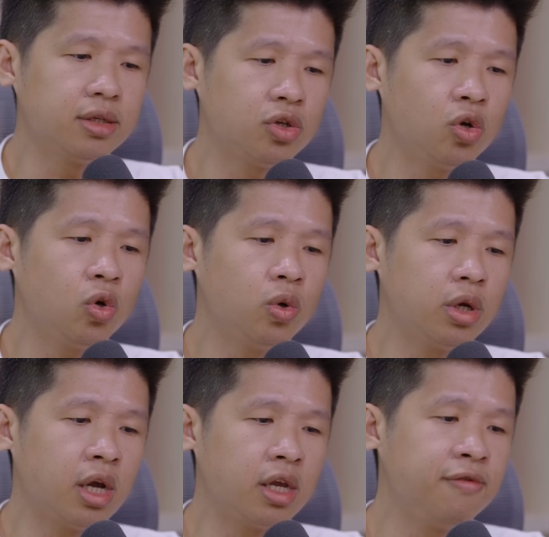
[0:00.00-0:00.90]
Yeah. So
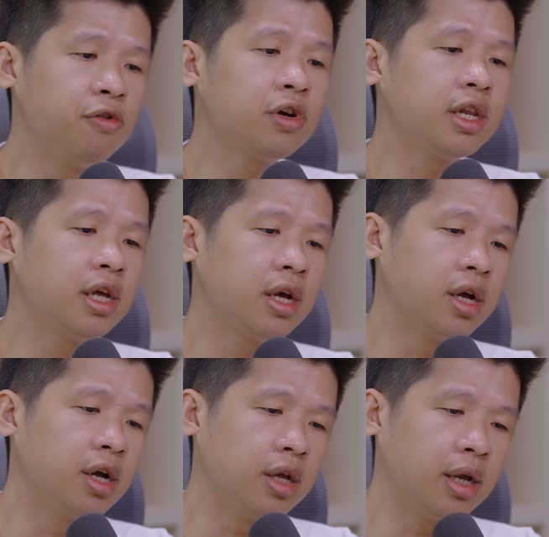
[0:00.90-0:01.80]
if you look at
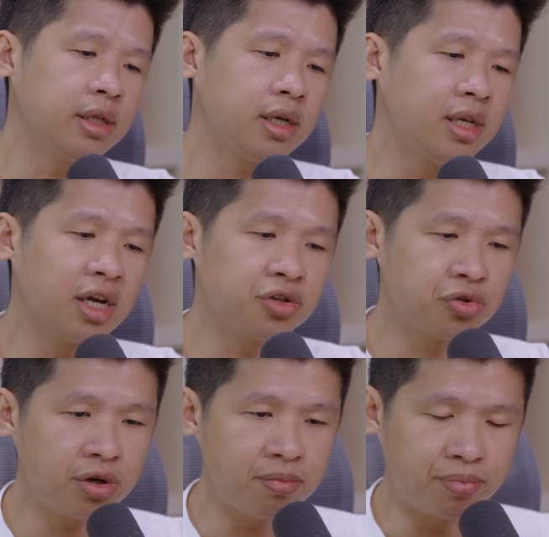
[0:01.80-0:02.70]
the, I think,
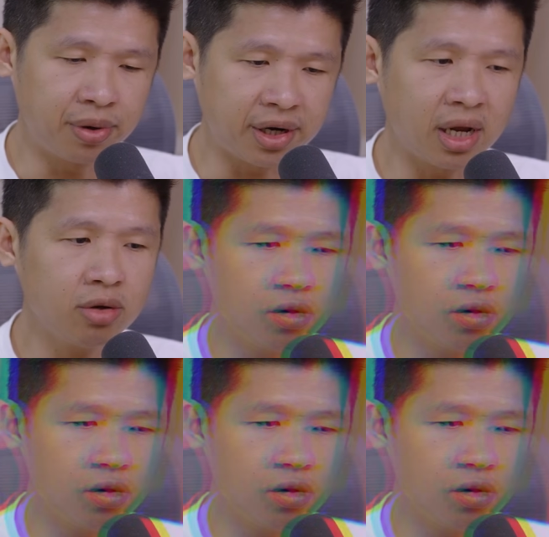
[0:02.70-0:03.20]
industry breakdown,